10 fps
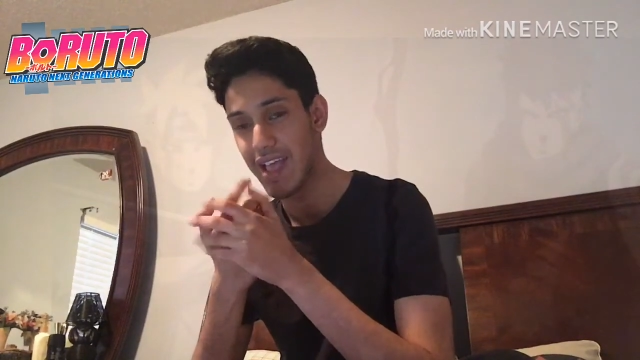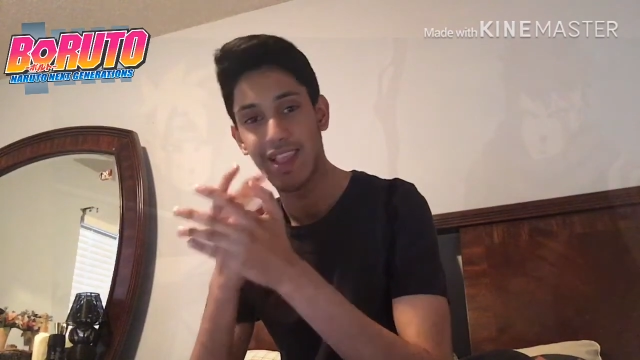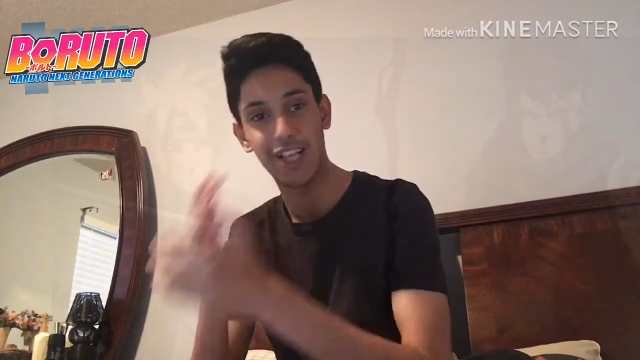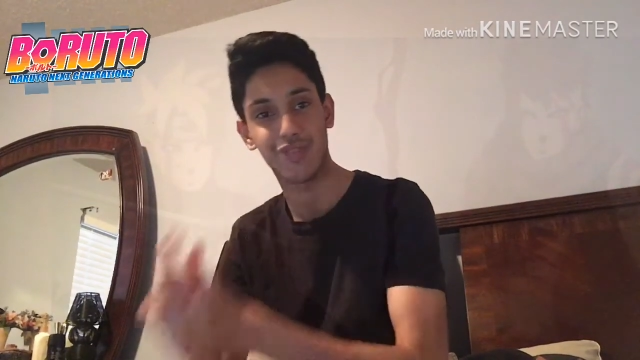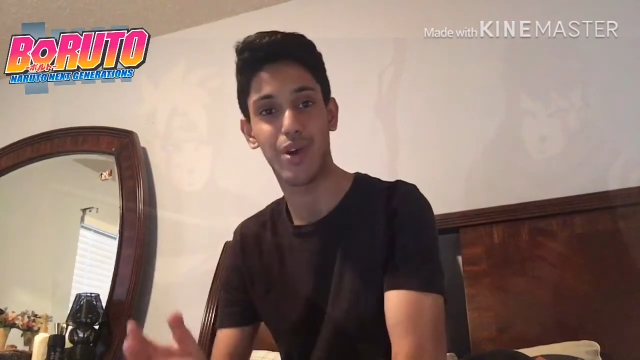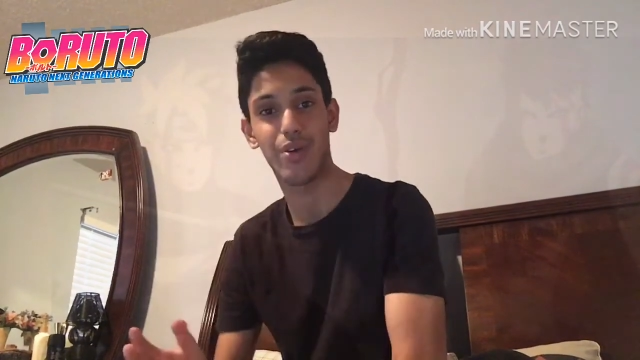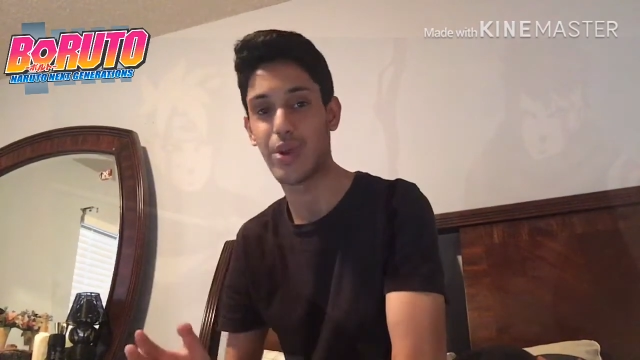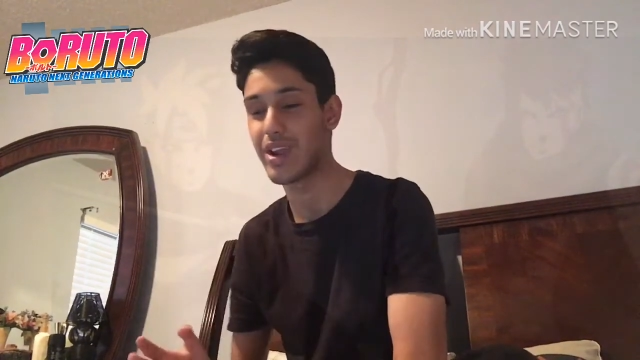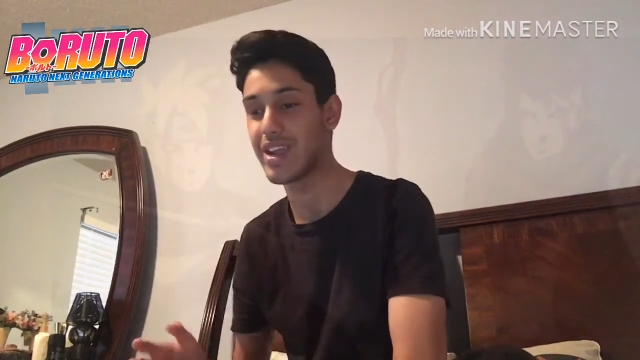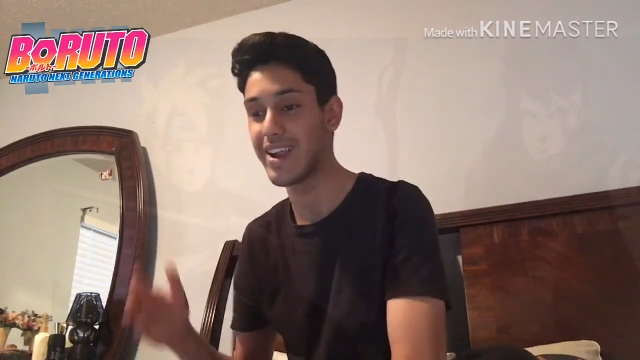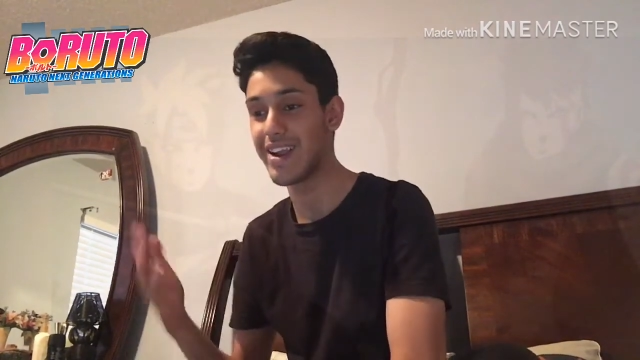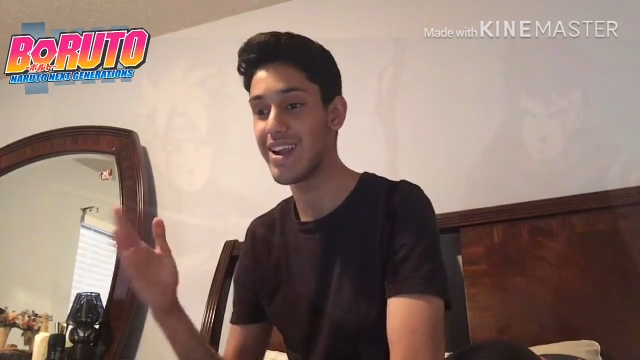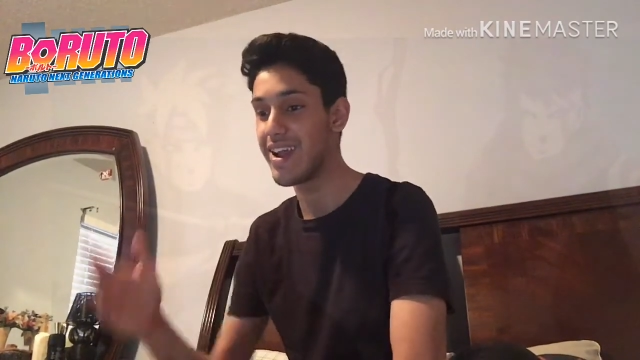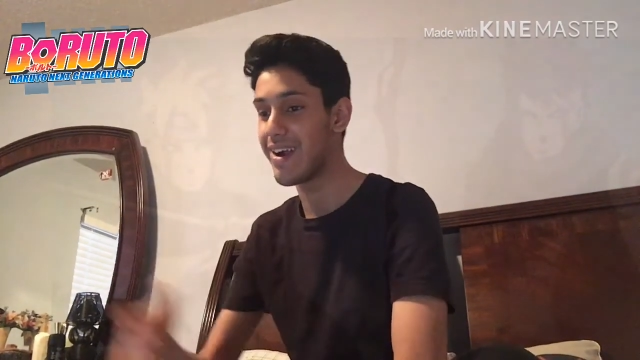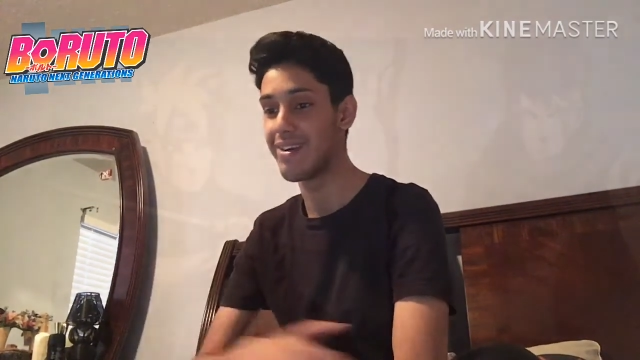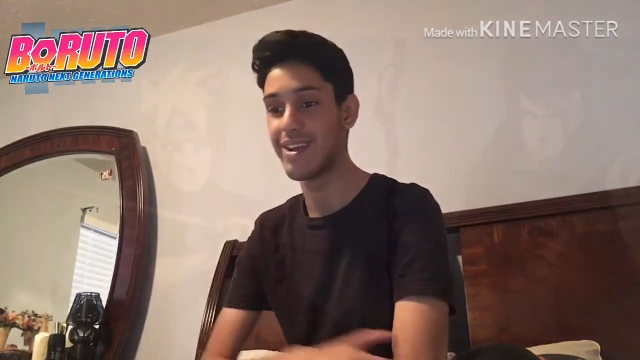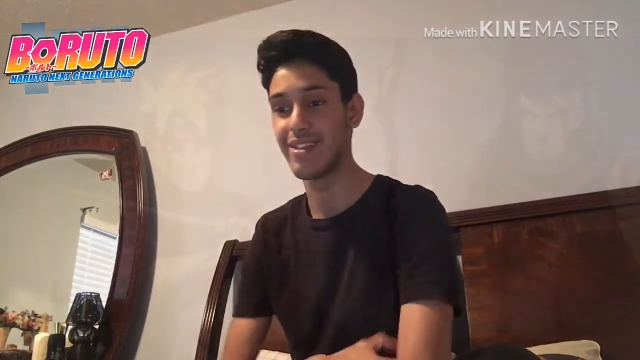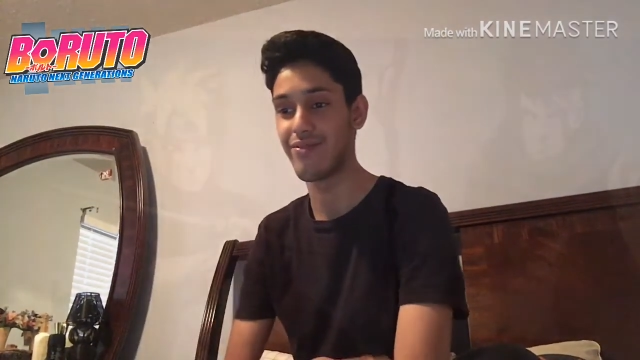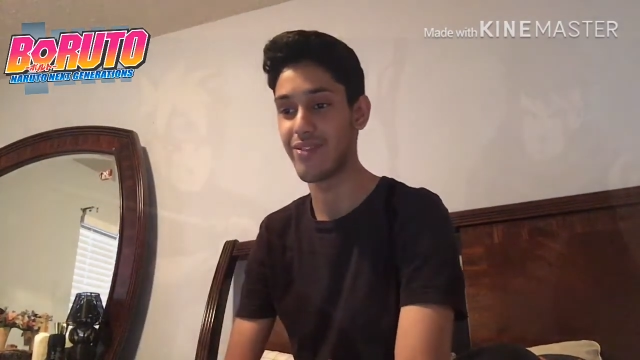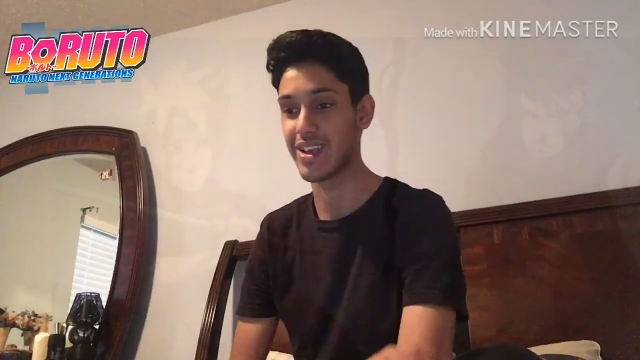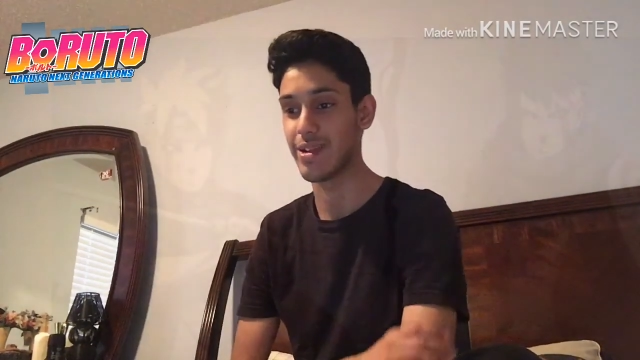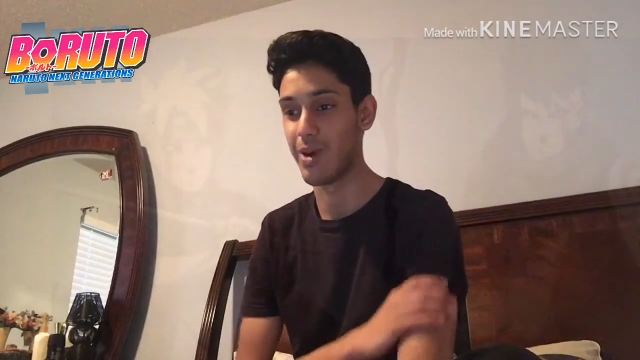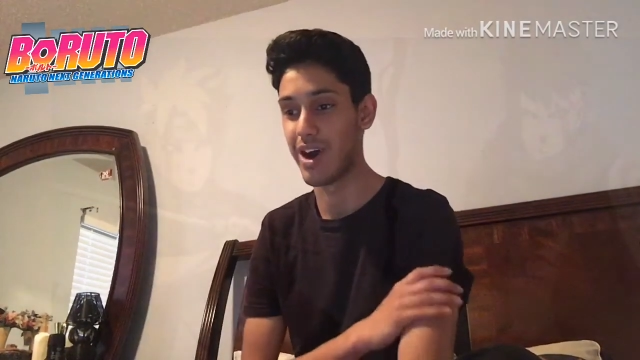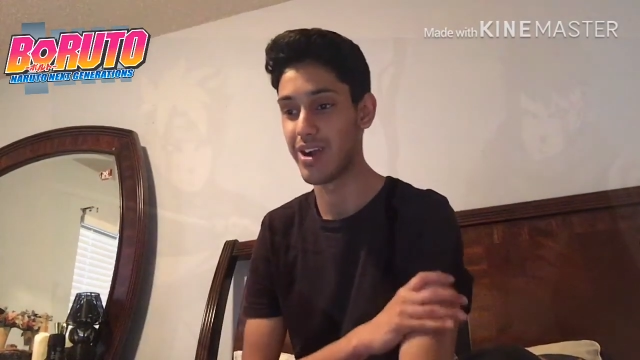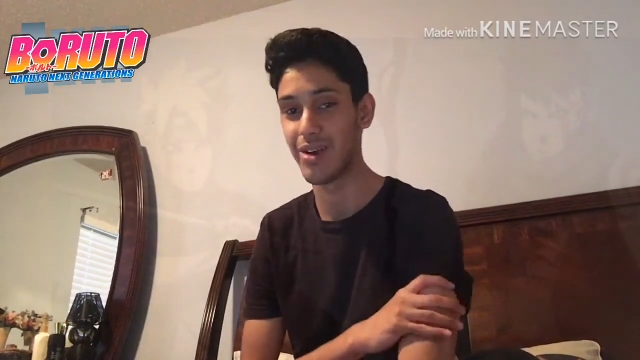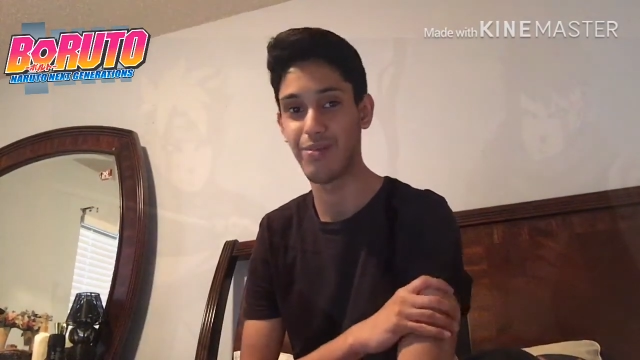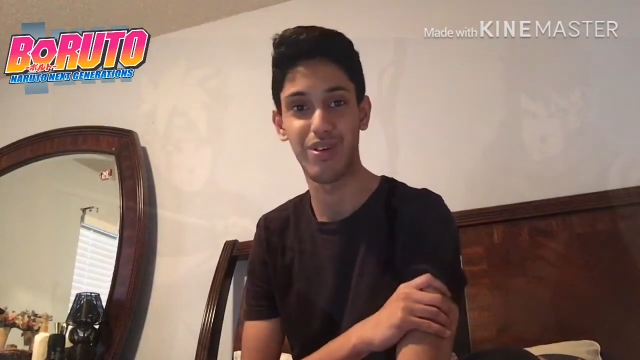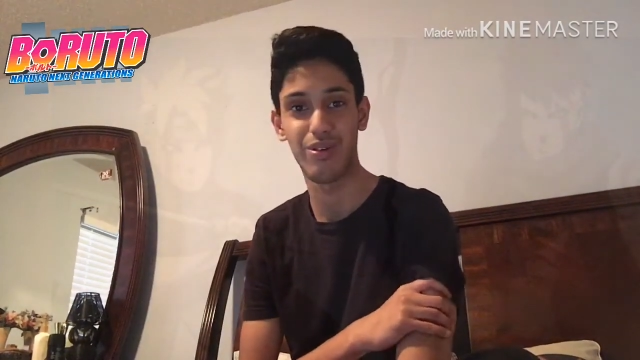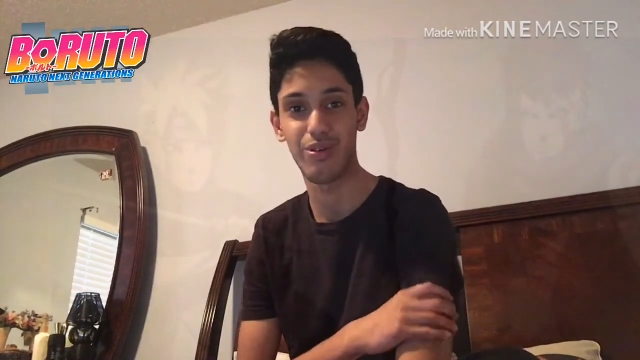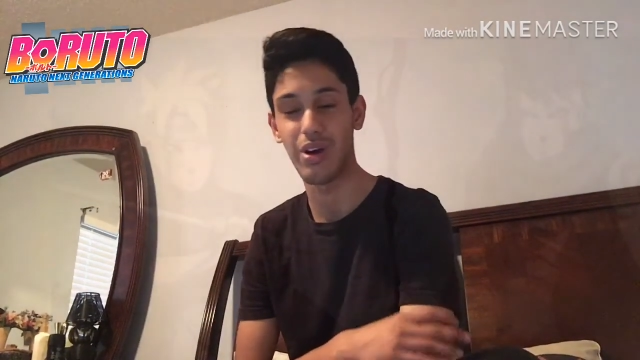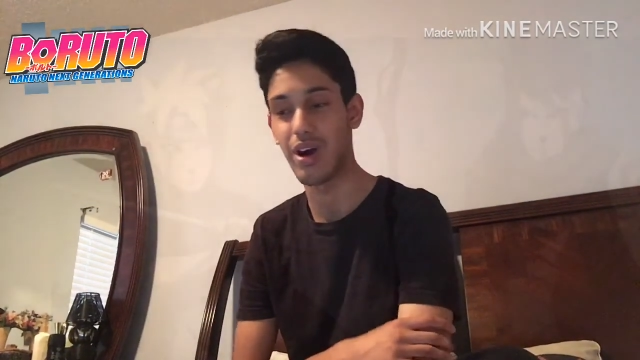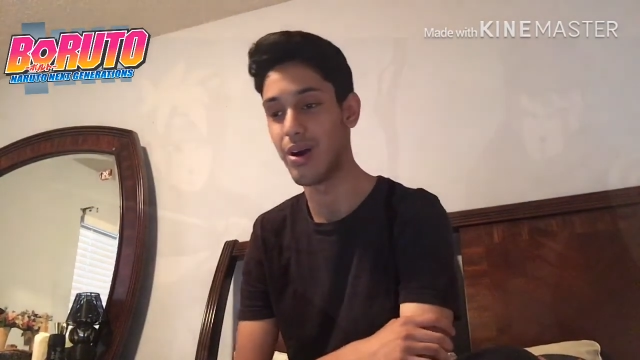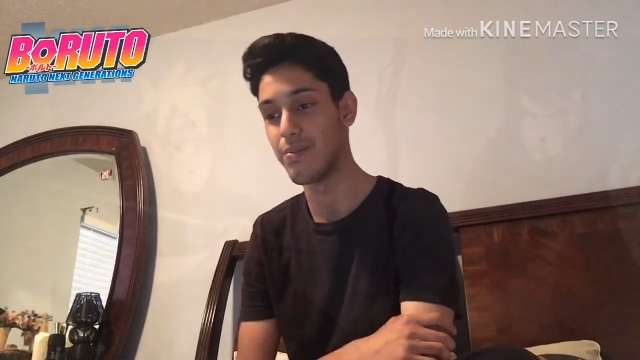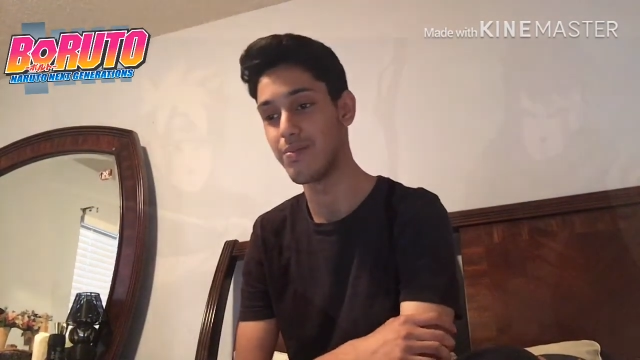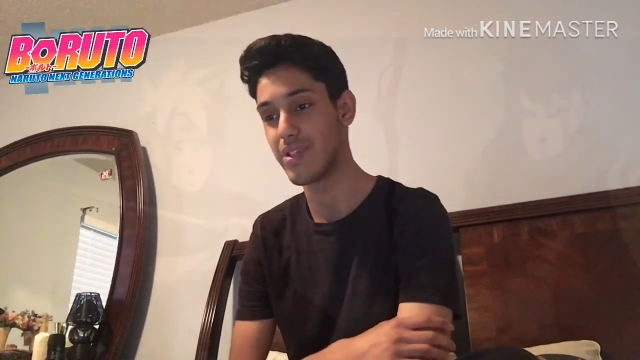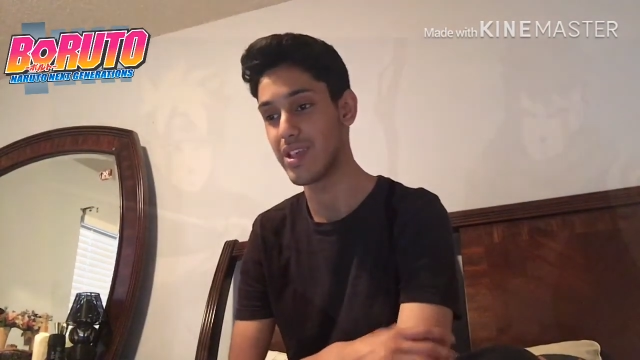That's why we're here reading the freaking manga, bro.